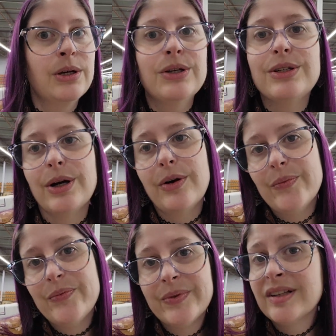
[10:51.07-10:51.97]
So
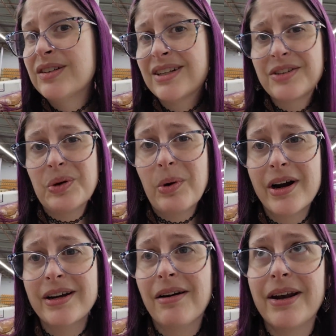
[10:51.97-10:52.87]
looks like they're
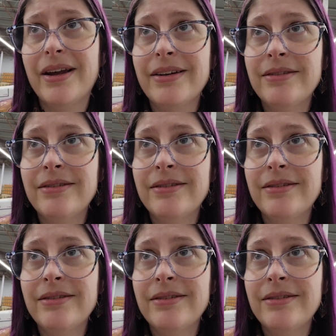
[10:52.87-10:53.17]
working on it.